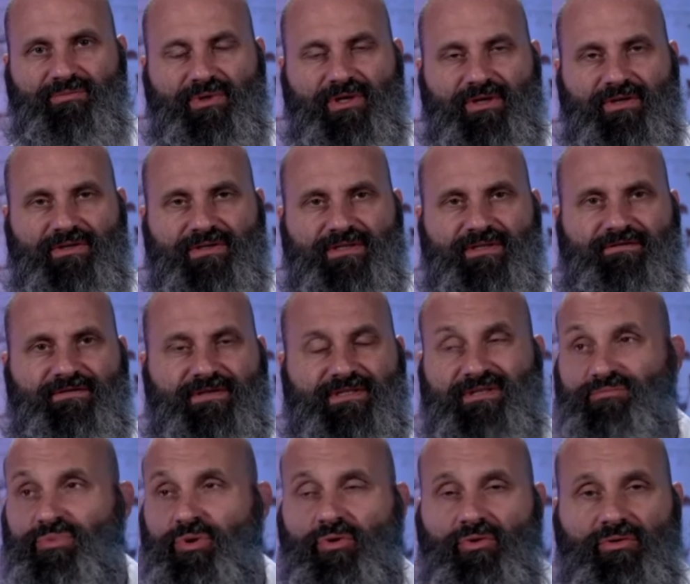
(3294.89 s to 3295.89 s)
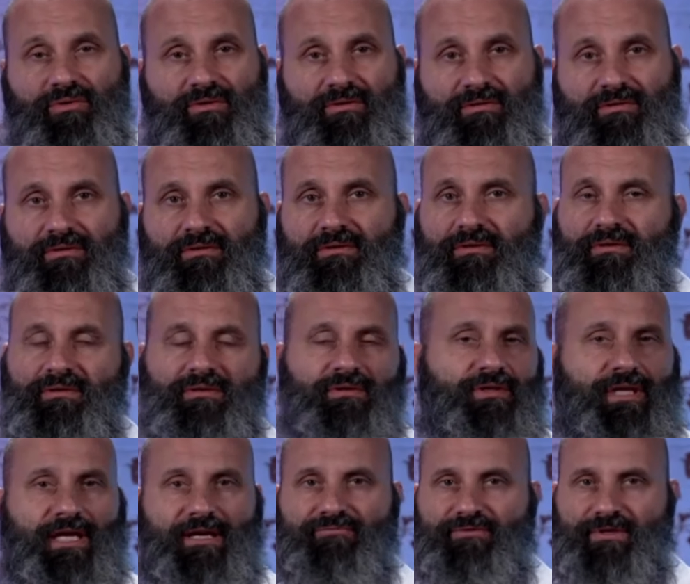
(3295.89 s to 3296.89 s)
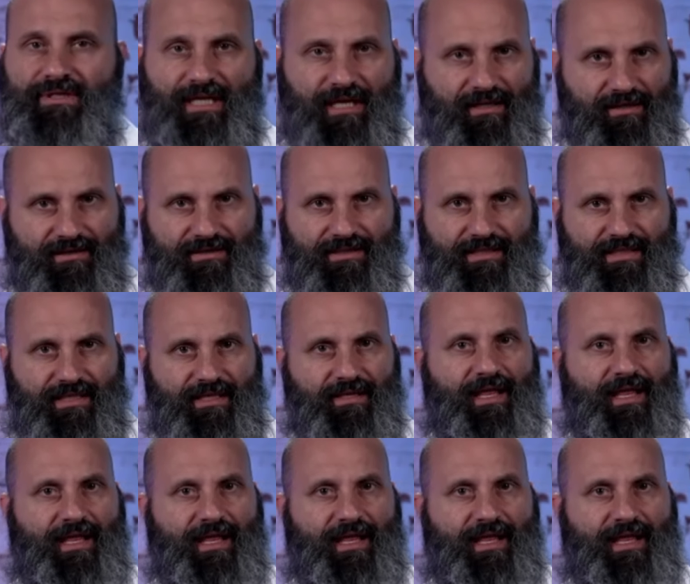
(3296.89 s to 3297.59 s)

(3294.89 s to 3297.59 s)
because if it's important, you need redundancy.